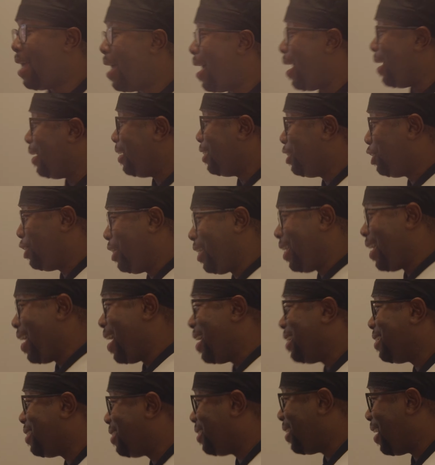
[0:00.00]
And she
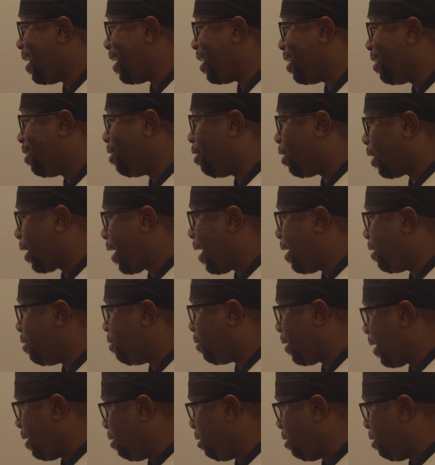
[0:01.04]
can't sing, or can you?